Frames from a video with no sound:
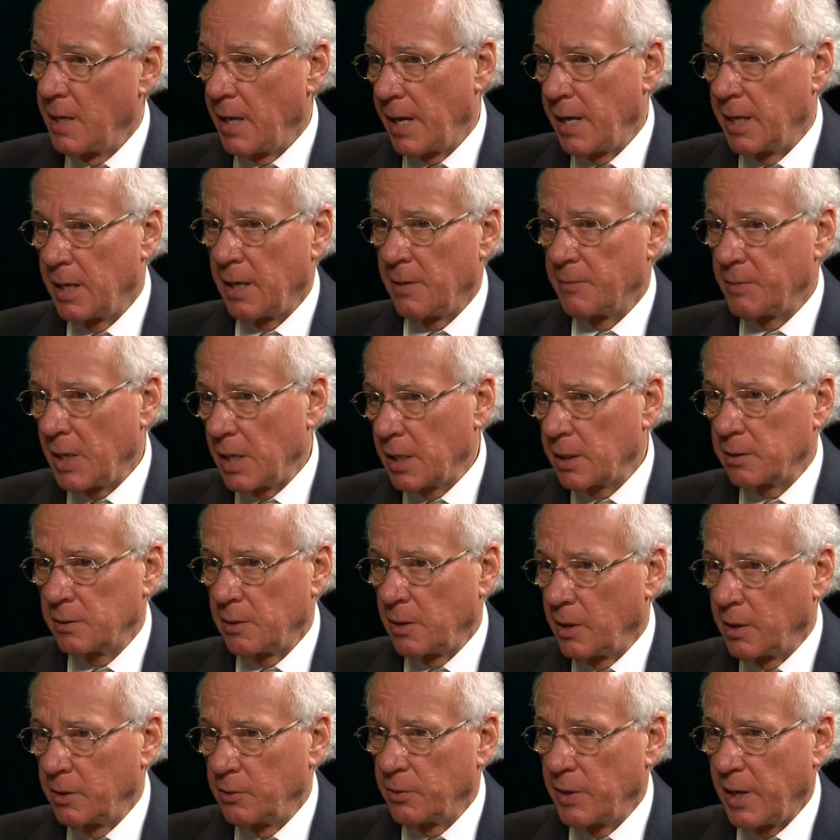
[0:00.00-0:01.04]
And I'm not,
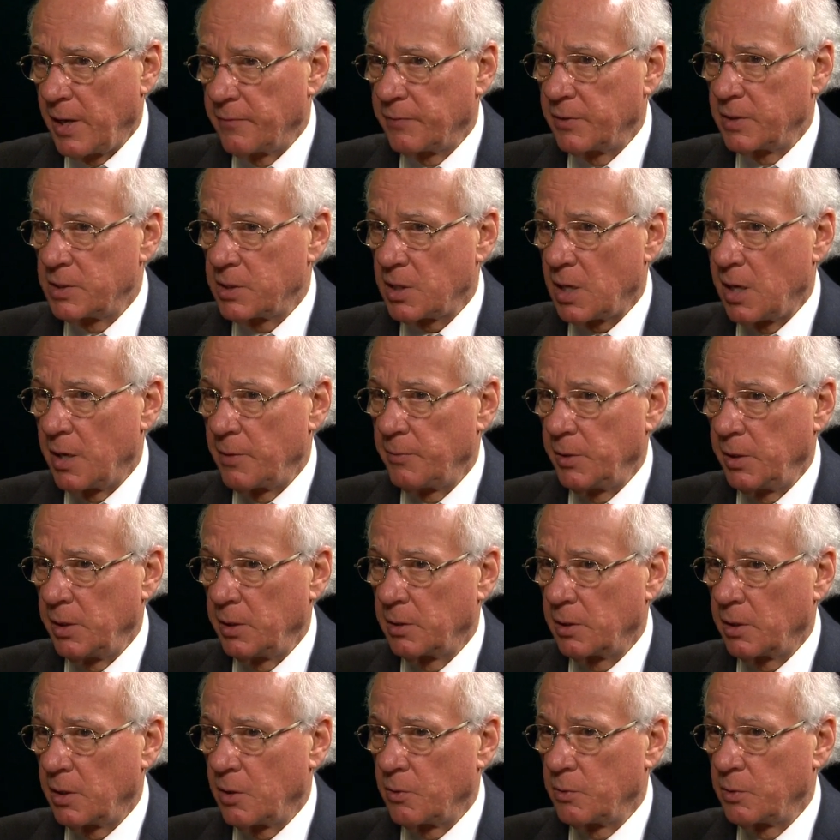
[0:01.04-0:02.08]
I don't have the time here
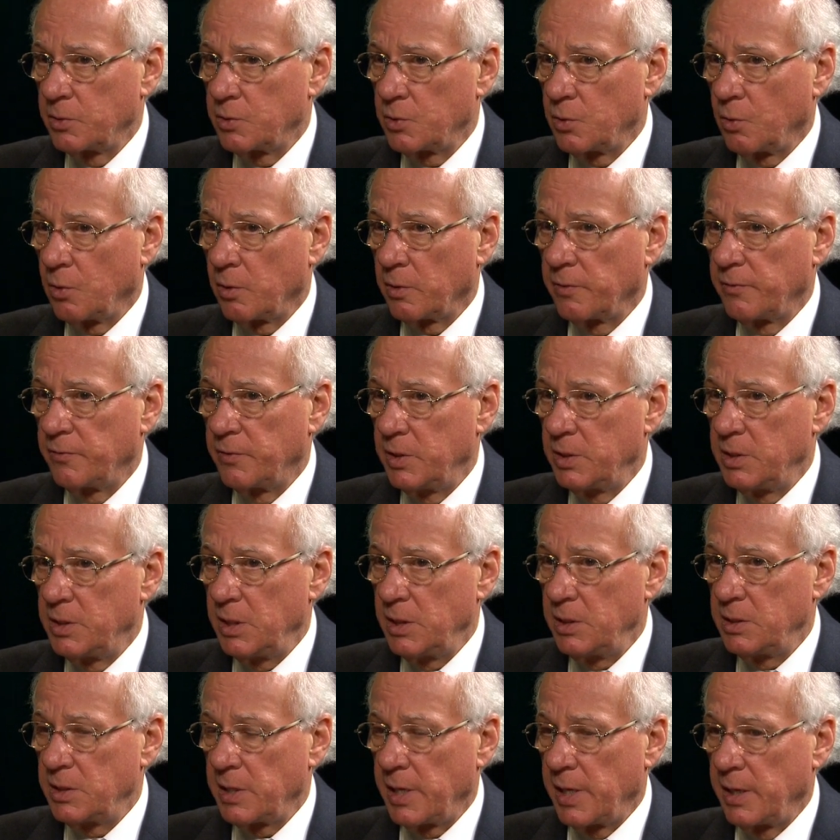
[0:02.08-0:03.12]
to go into all of the
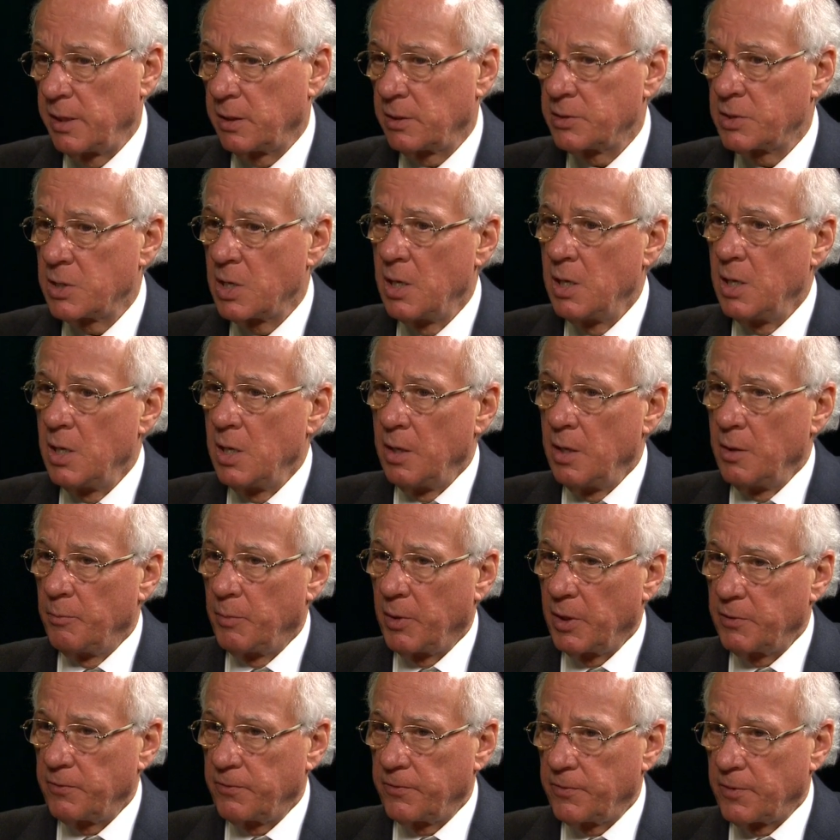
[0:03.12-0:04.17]
details.
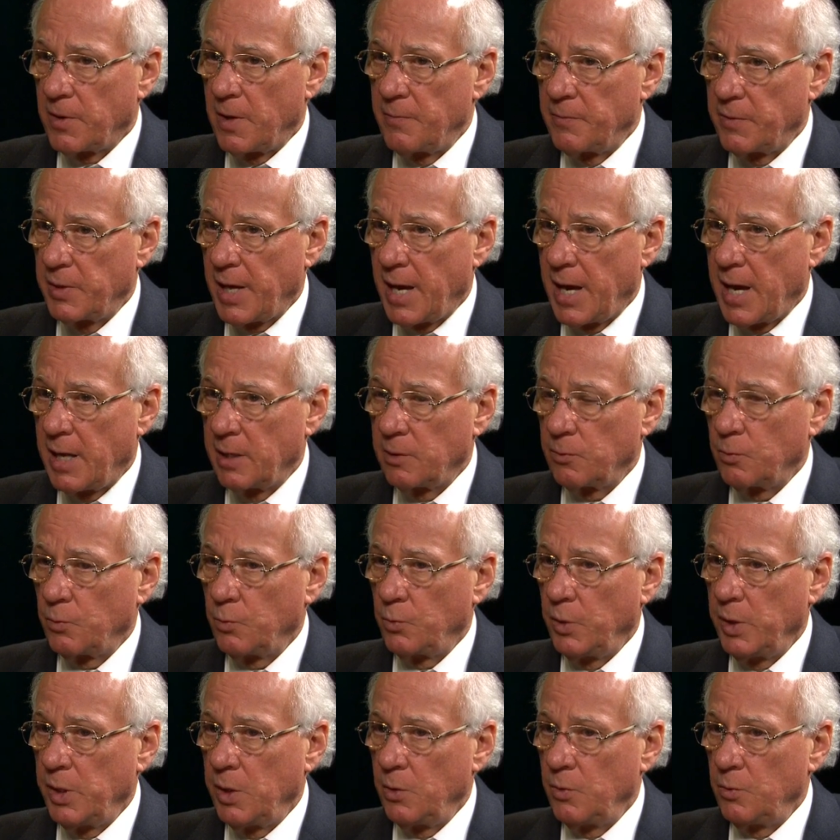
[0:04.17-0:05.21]
But from that,
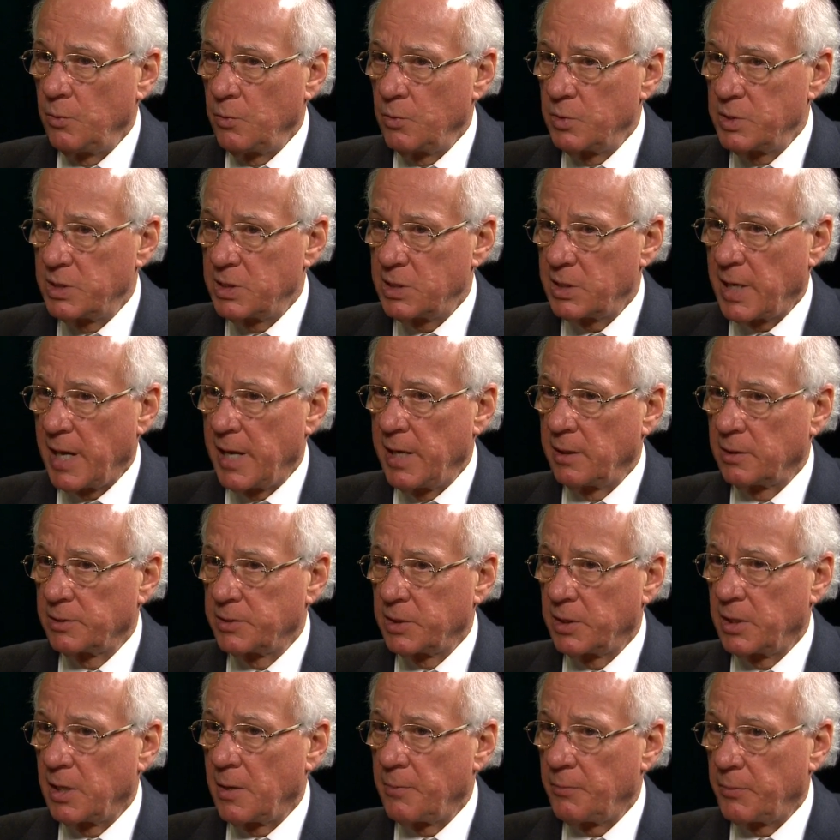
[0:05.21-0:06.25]
we scaled
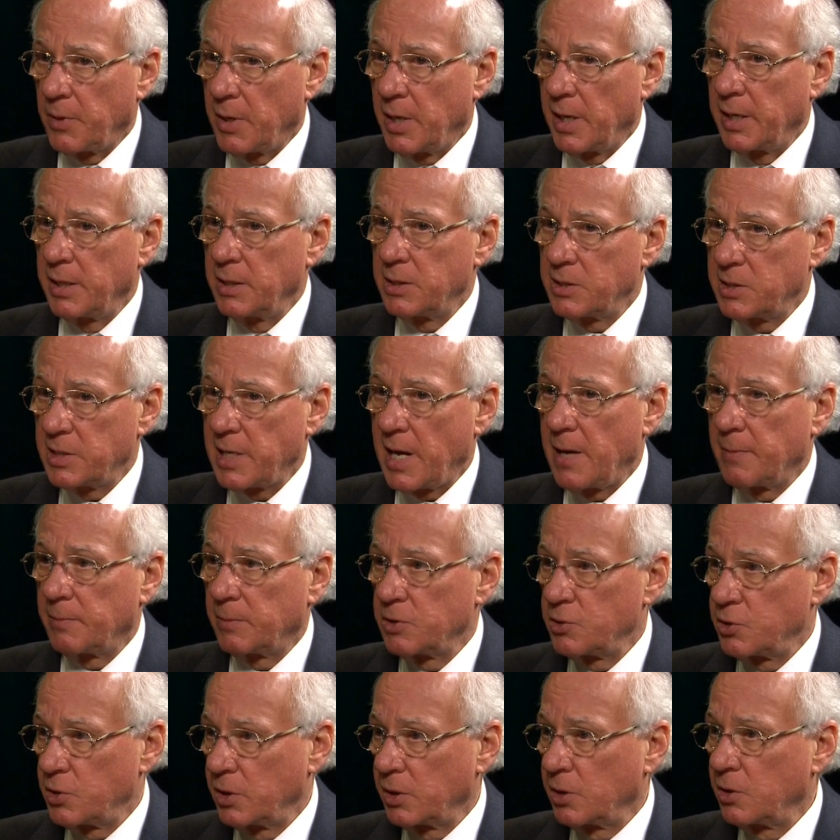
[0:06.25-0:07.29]
it up by
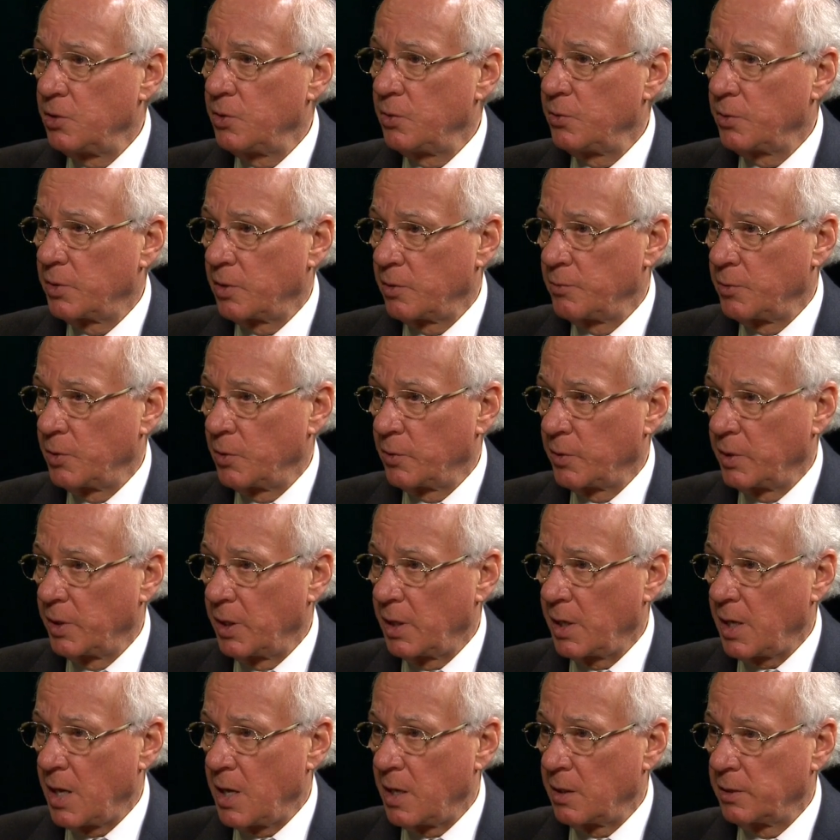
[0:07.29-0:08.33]
establishing a new community
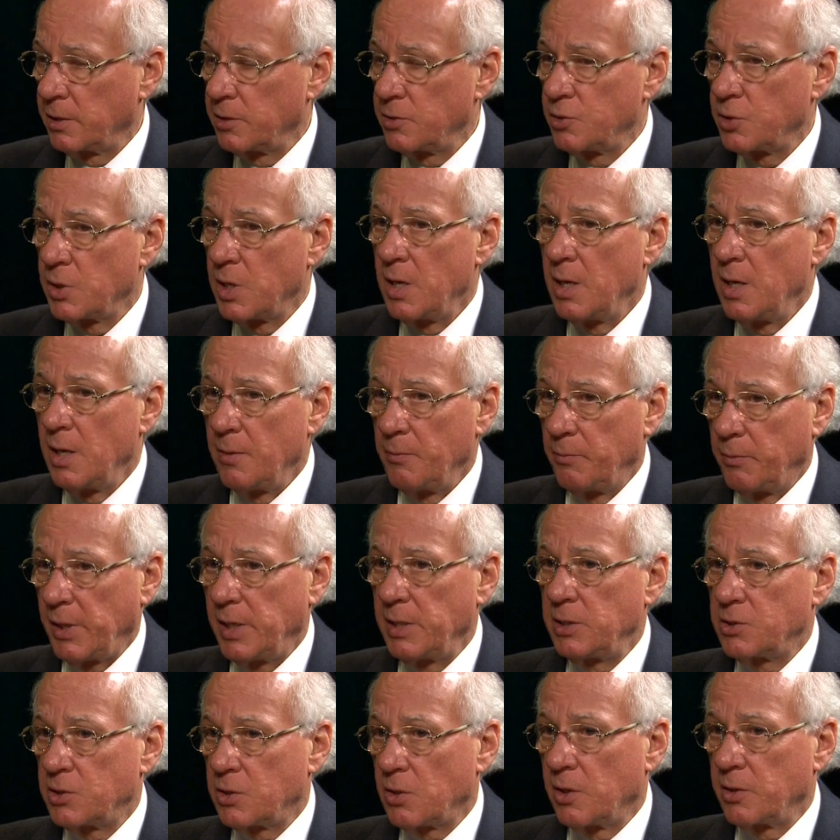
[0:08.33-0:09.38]
college
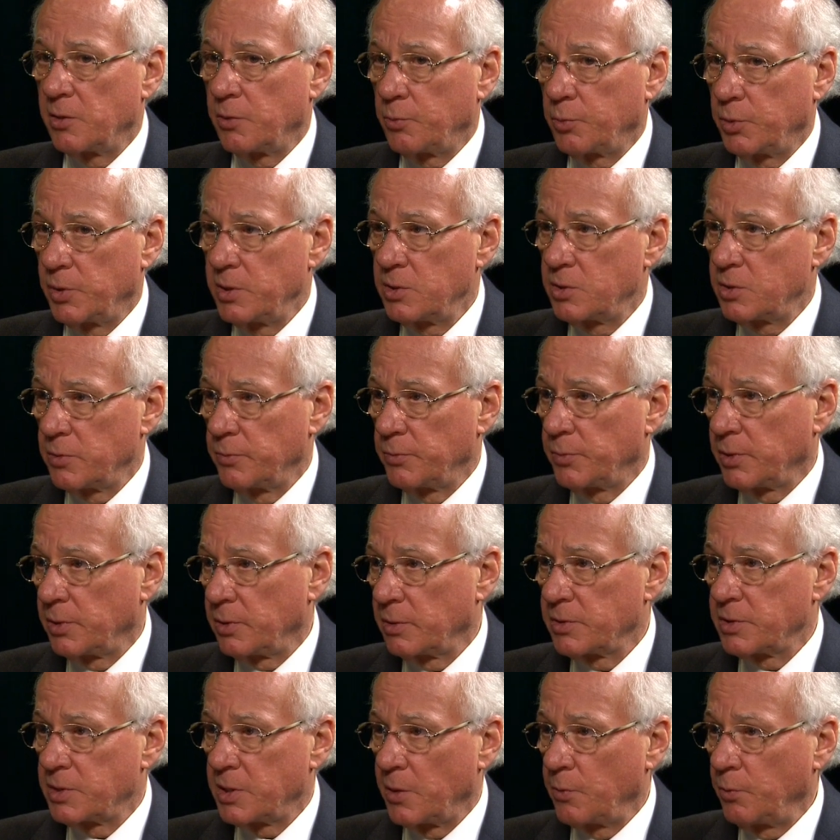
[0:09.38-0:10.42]
based on the
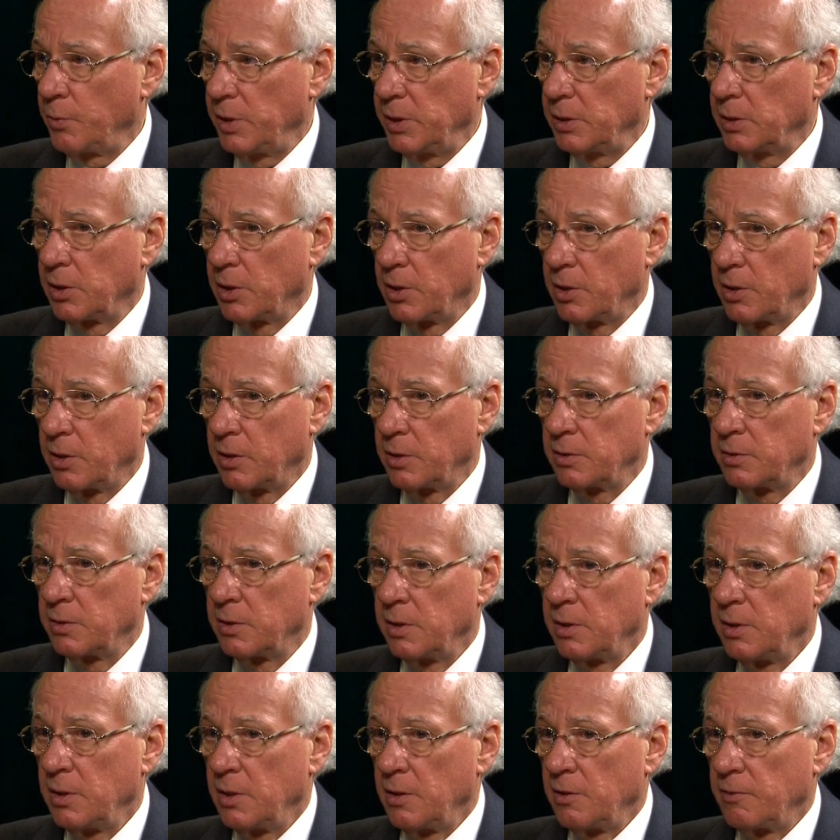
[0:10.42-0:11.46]
principles that we learned
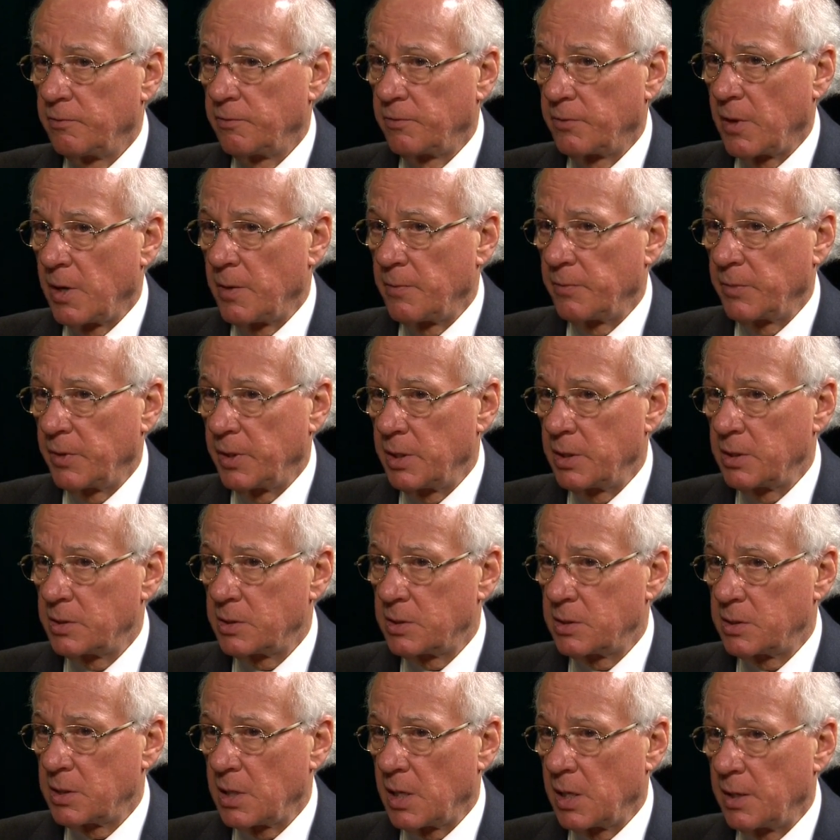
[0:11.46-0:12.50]
from
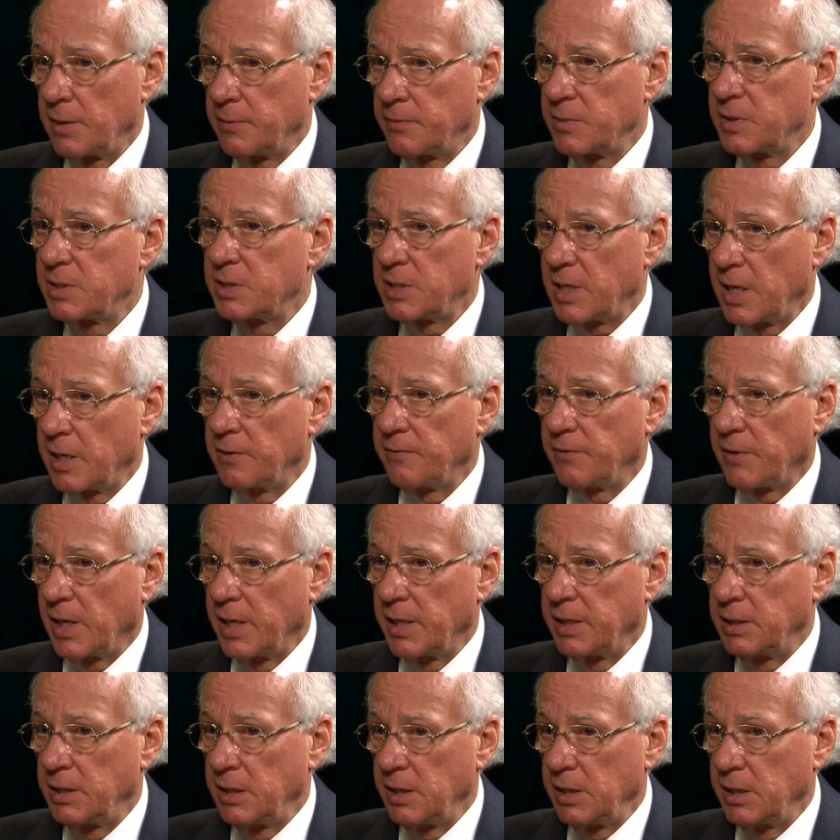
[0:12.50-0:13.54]
this uh, set of
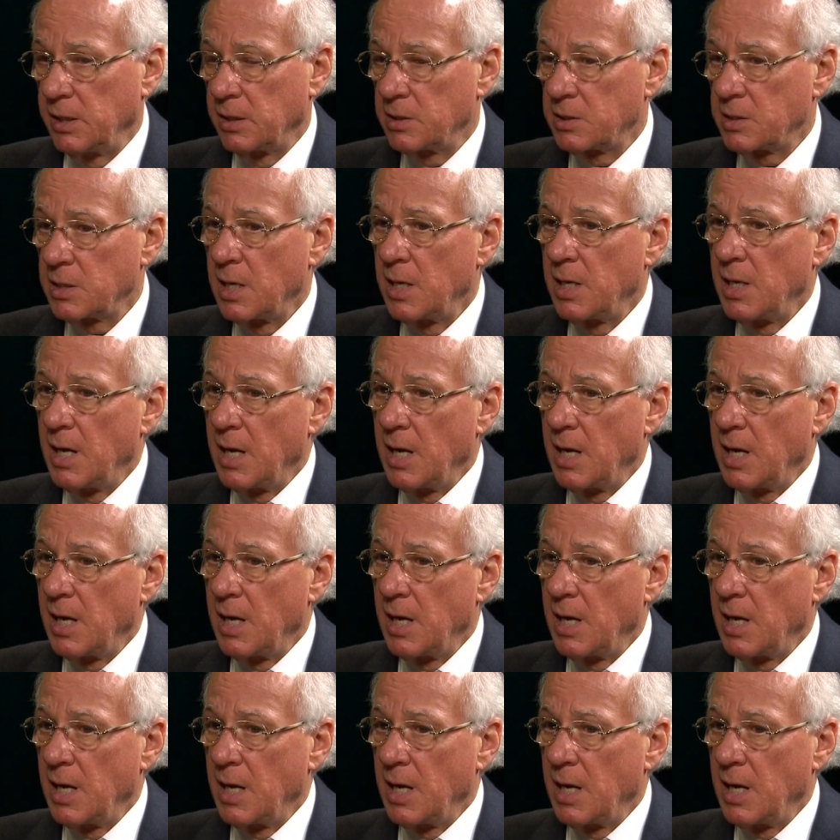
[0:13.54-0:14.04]
ideas.